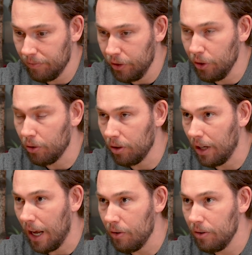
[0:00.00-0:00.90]

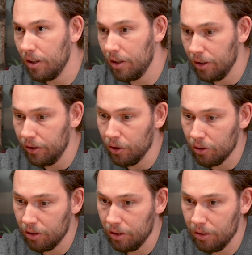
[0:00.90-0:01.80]
your
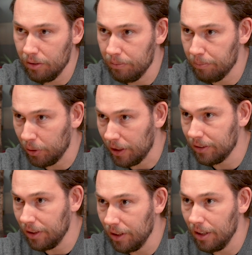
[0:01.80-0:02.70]

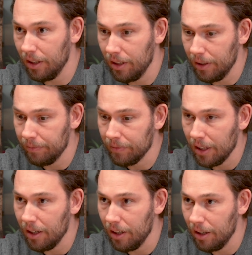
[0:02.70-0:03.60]
product
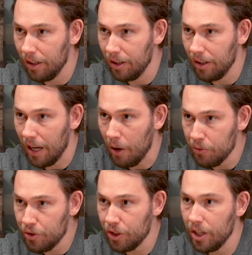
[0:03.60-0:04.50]

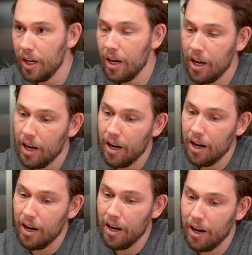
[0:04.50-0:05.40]
launch
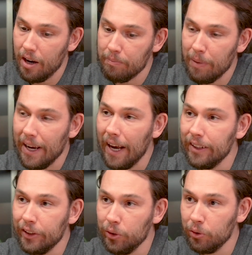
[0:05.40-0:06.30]
by
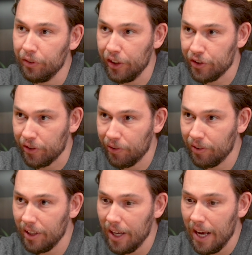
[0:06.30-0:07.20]
adding new
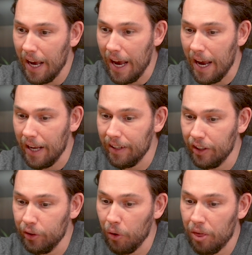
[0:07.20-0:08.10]
features, and
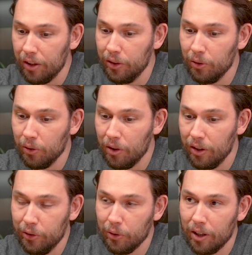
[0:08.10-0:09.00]

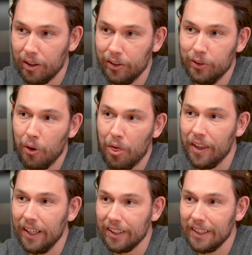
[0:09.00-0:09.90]
you
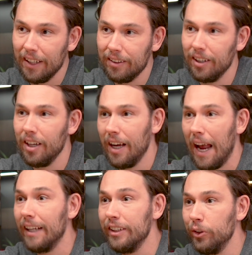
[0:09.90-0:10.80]
think that
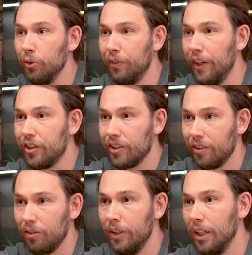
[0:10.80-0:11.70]
adding new
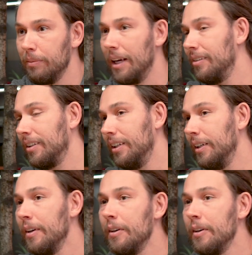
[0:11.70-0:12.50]
features will basically